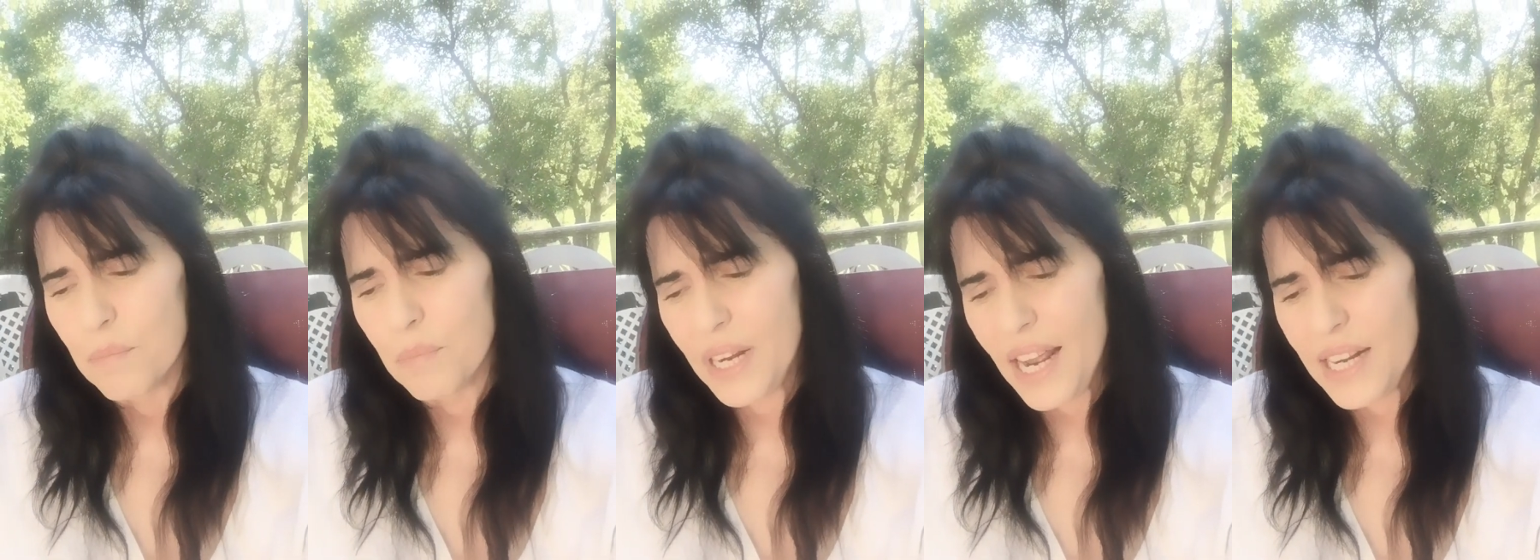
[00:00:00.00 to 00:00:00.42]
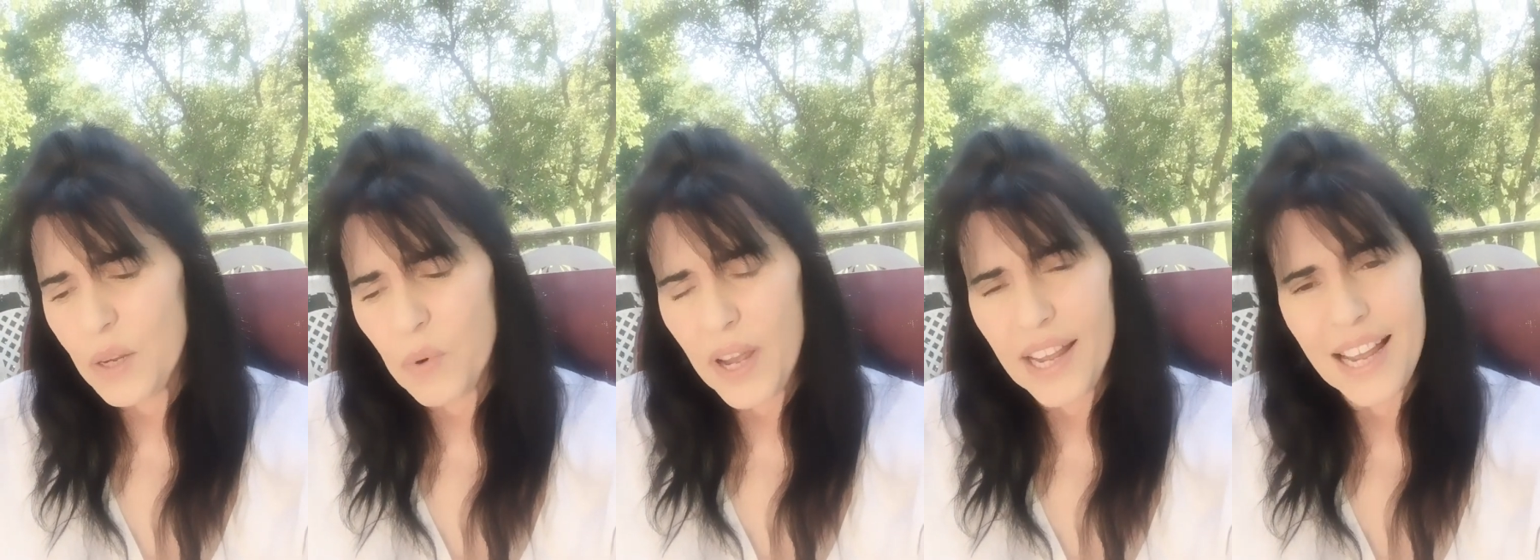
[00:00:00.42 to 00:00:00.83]
But
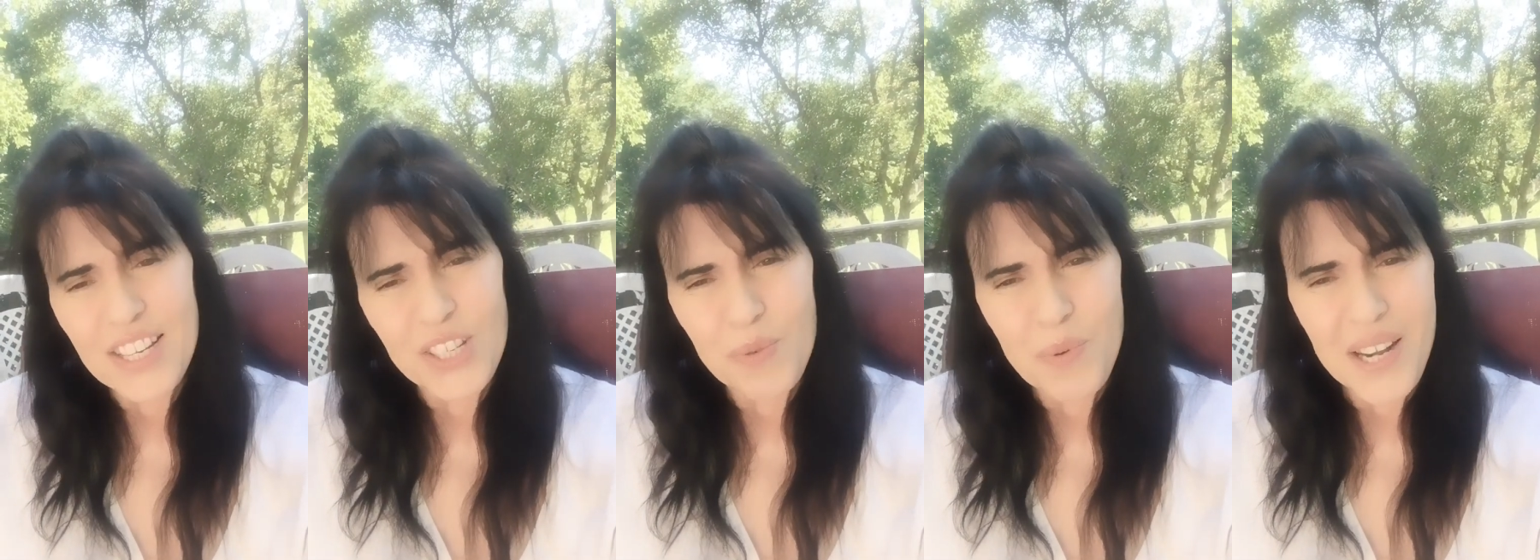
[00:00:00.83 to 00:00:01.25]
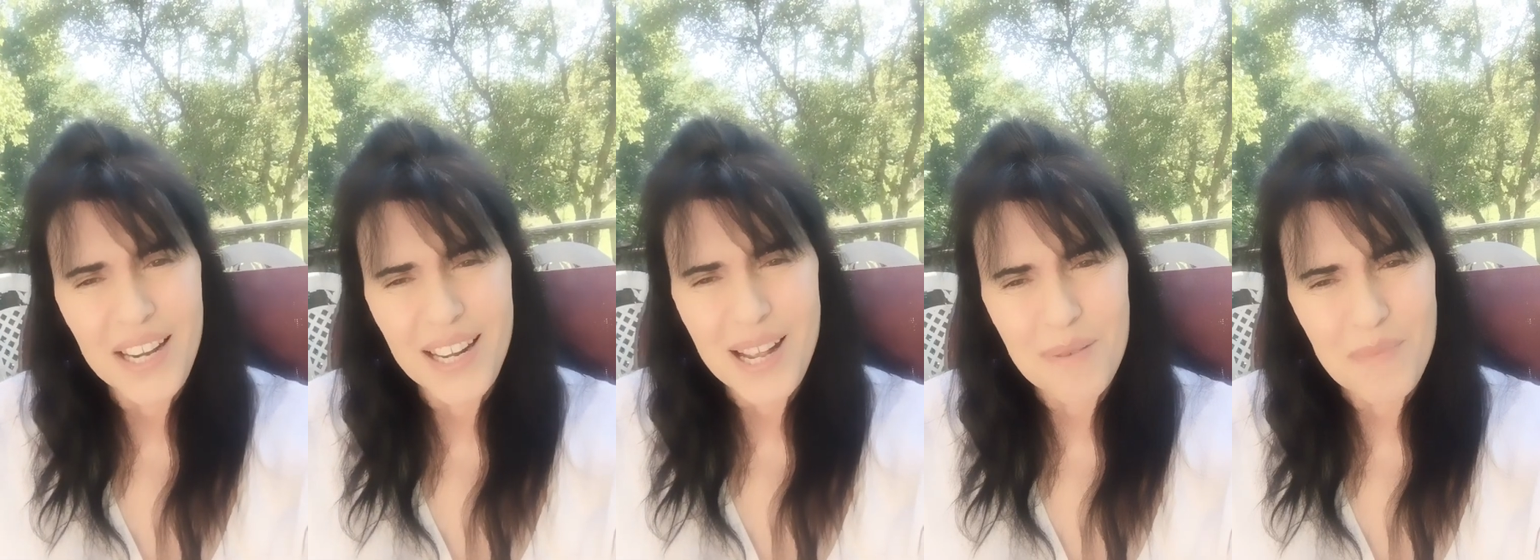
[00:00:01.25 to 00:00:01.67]
anyway, I just wanted
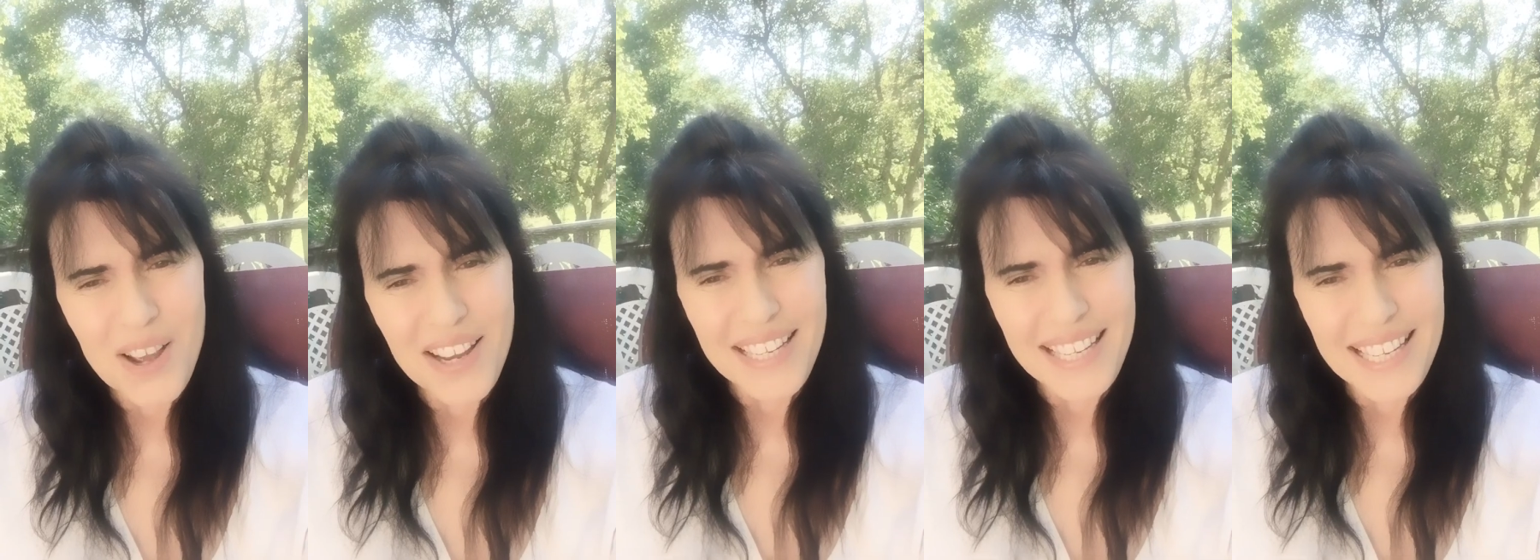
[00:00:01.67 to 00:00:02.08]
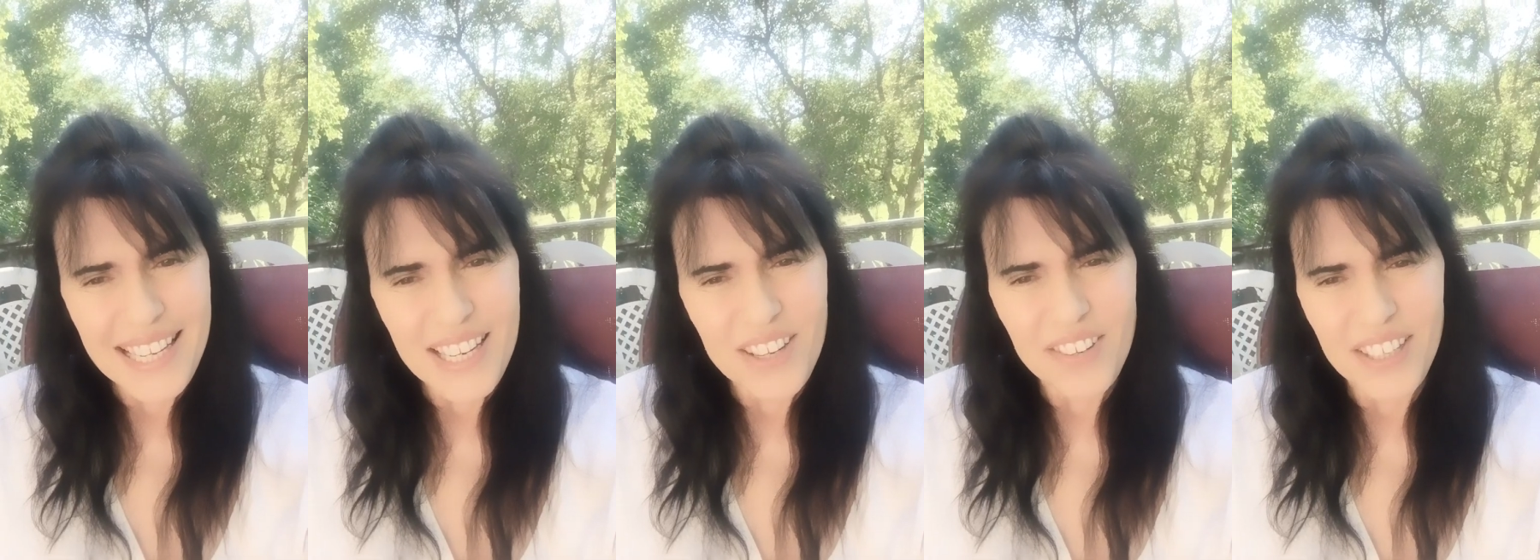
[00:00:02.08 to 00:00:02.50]
to come on
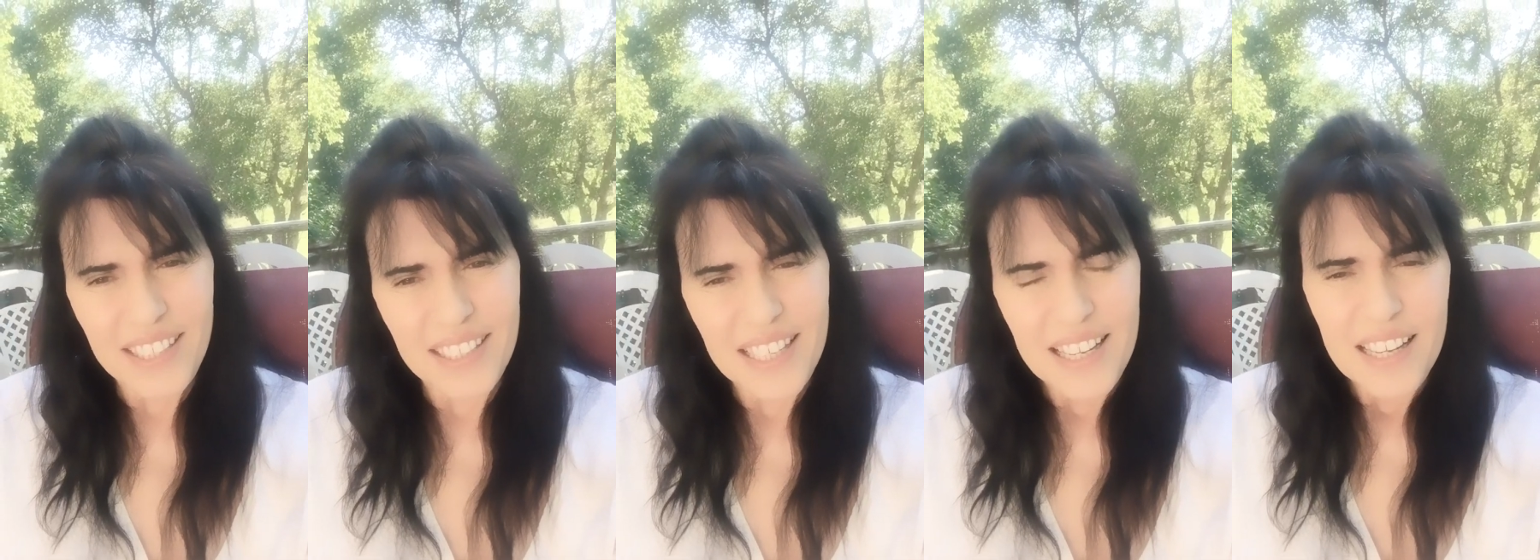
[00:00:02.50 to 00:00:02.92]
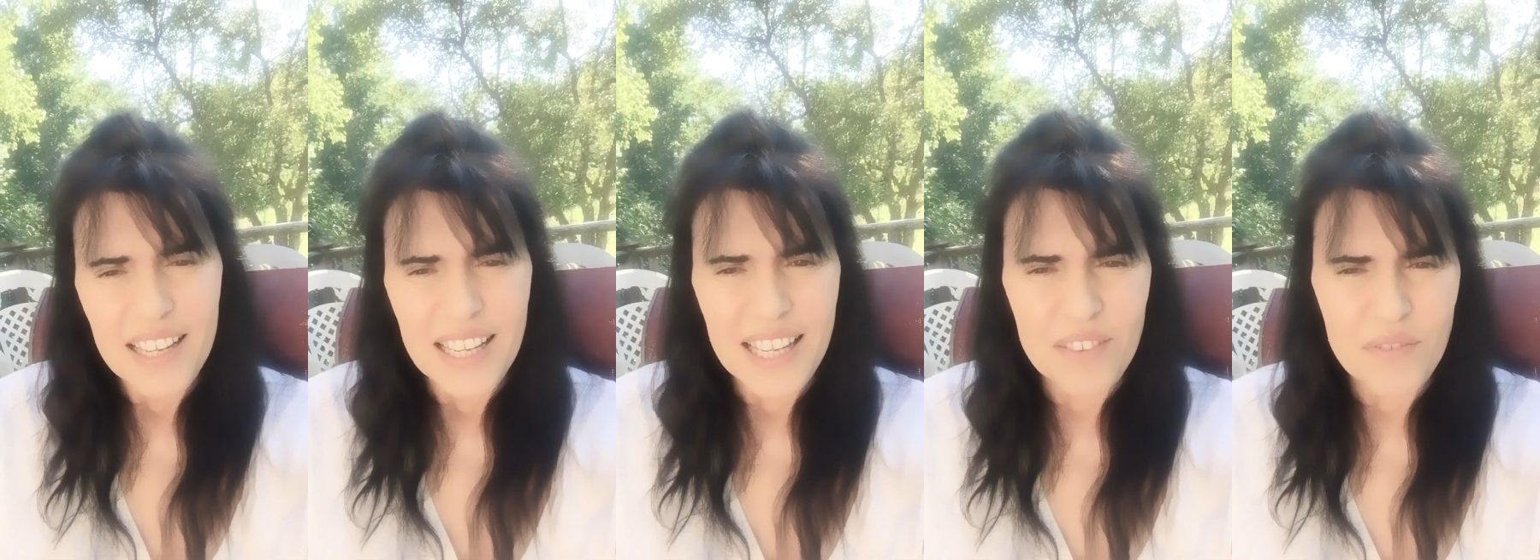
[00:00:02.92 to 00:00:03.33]
here and
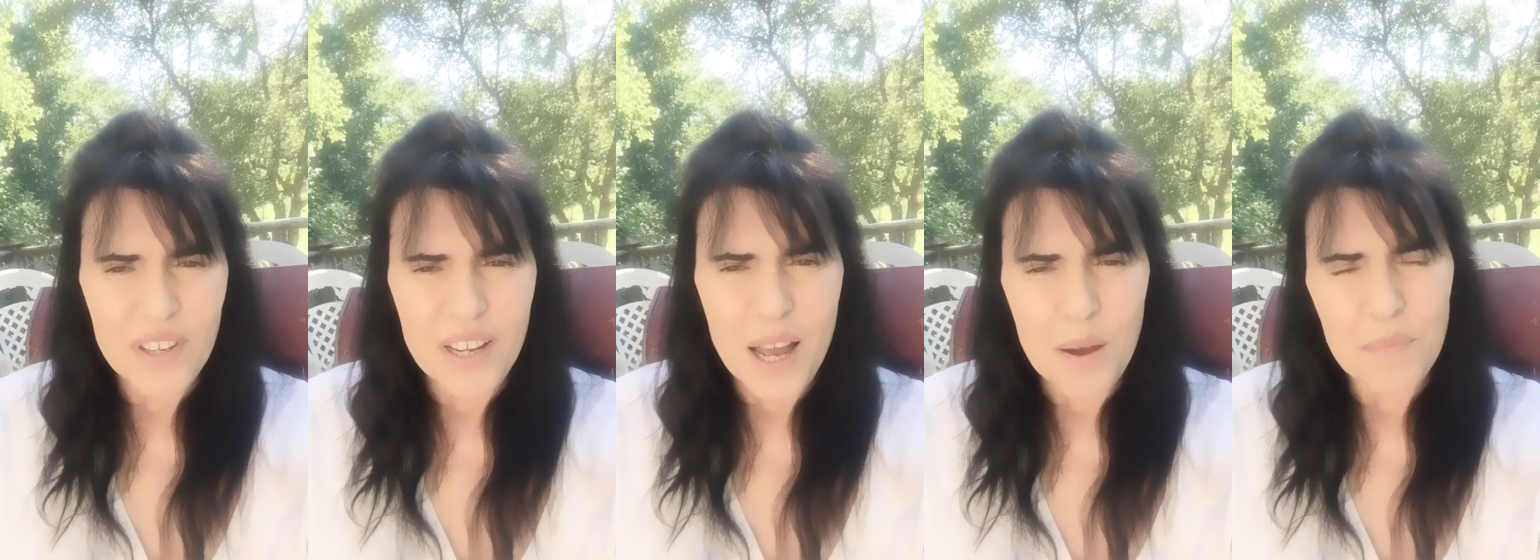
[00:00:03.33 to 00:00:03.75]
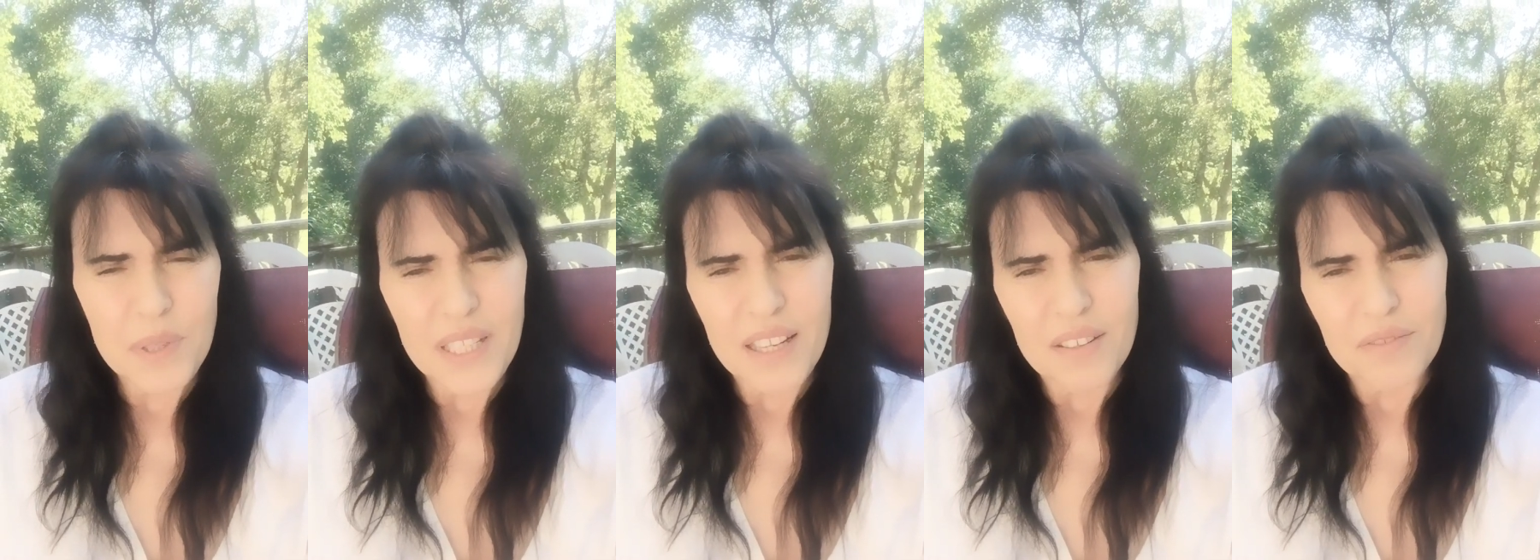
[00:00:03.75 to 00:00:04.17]
give a
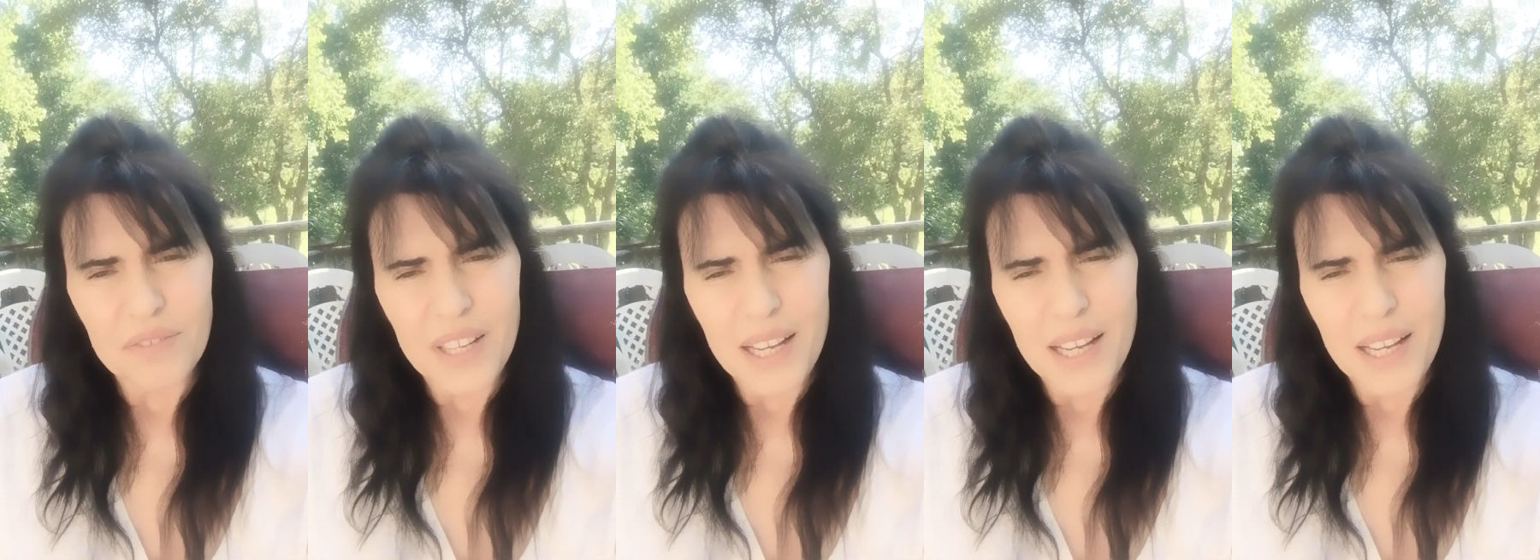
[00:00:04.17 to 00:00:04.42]
couple of